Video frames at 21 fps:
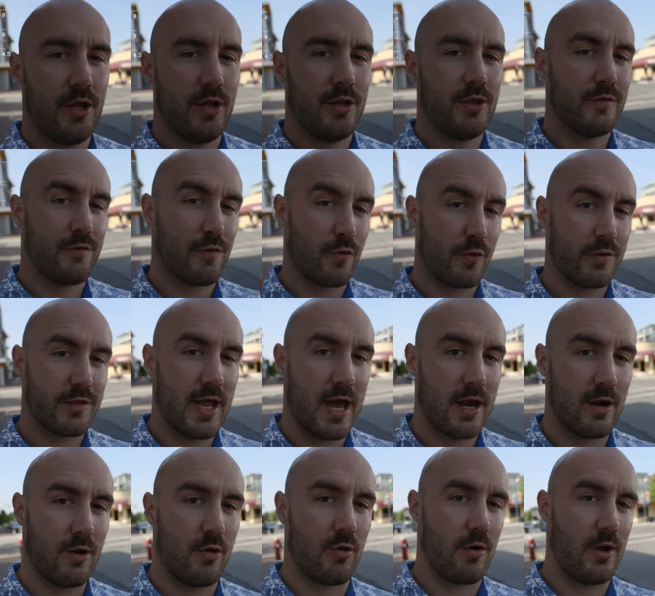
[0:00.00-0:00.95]
The fourth
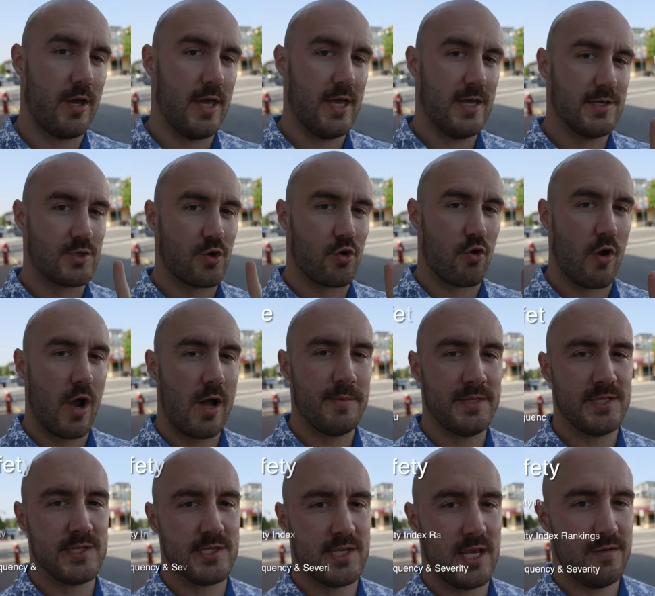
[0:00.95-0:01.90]
category is crime
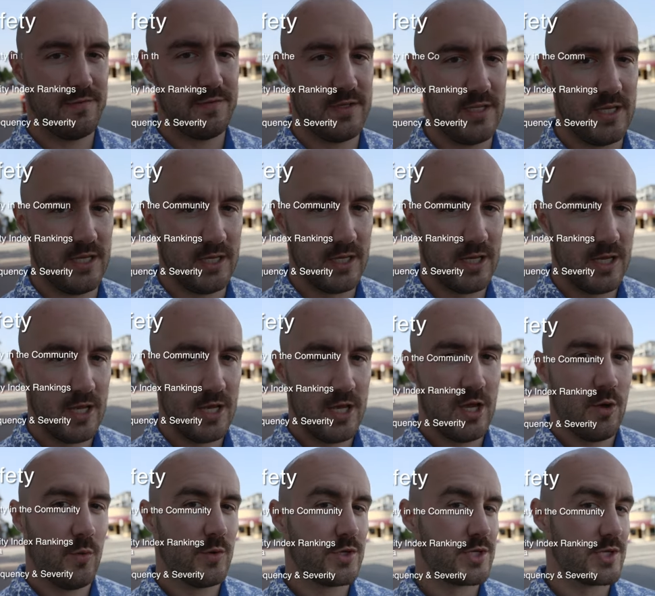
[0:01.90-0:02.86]
and safety,
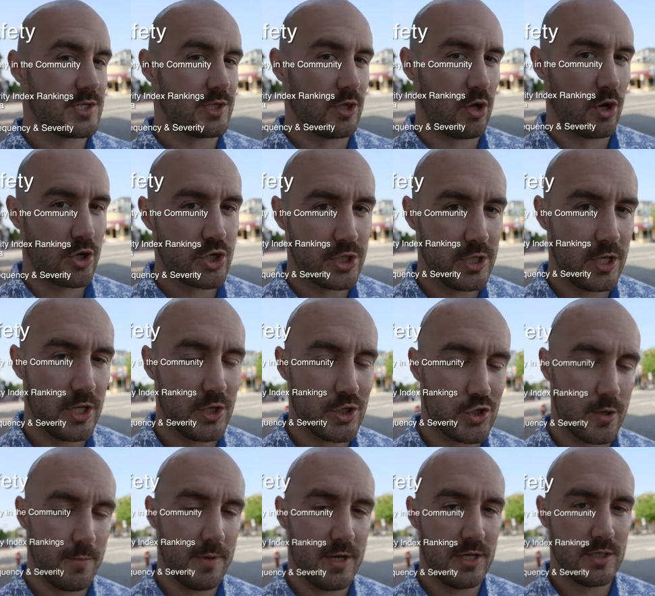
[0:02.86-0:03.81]
which is largely
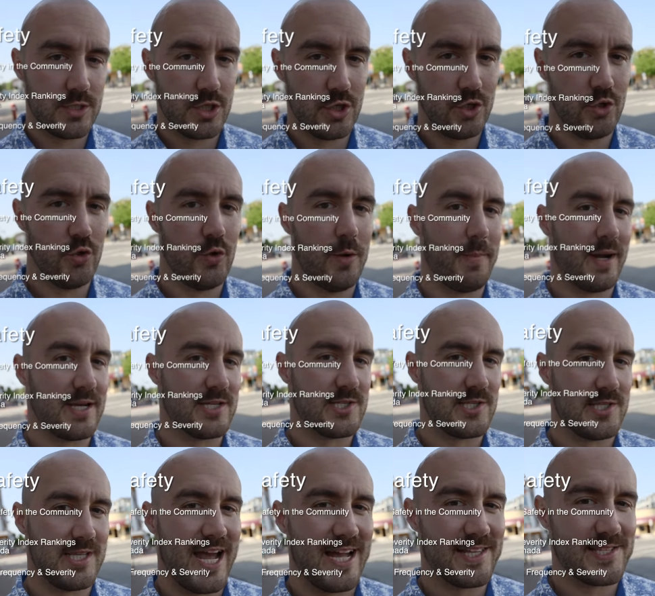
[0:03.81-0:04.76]
contributed to by
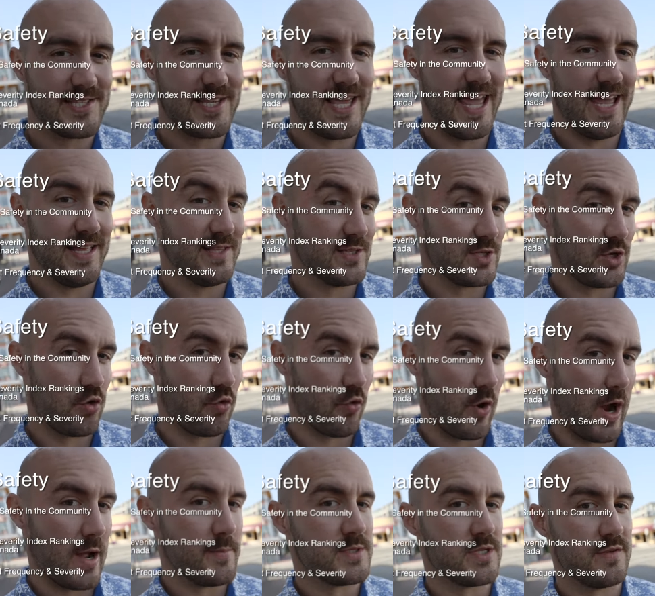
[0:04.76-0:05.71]
StatsCan's
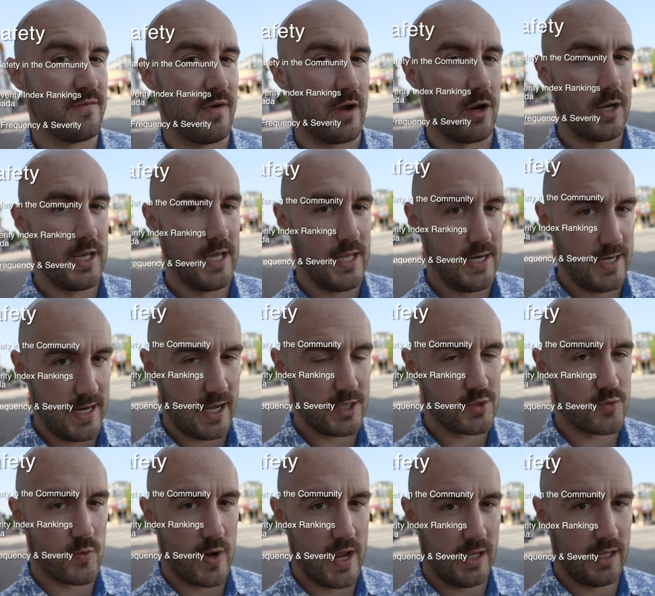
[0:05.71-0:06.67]
Crime Severity
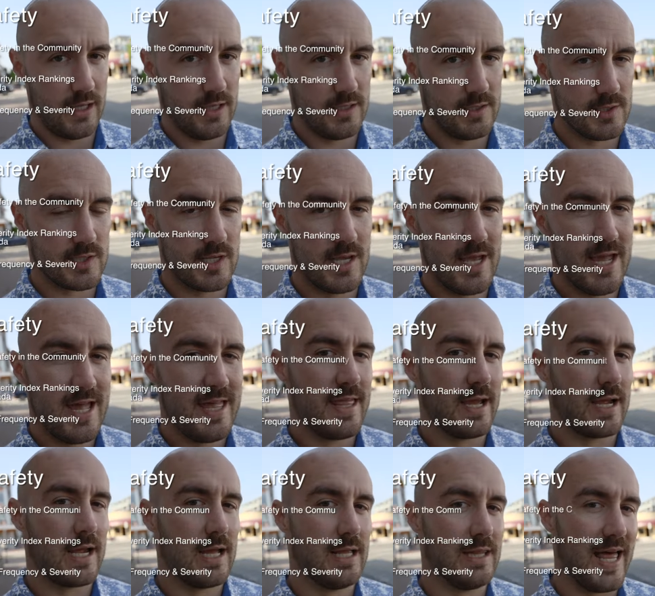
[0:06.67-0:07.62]
Index rankings
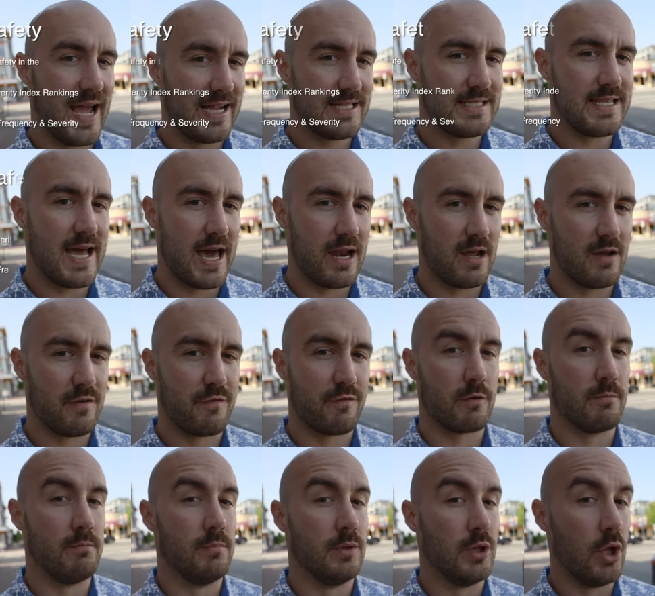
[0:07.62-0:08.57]
that collect data
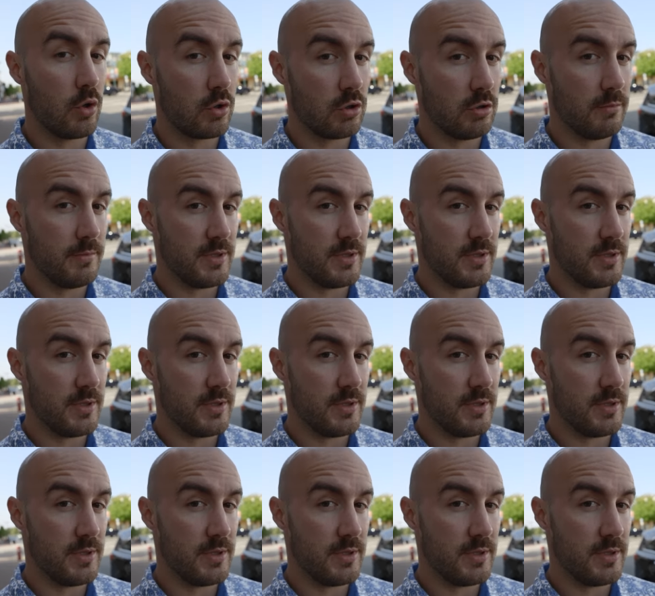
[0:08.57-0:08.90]
from local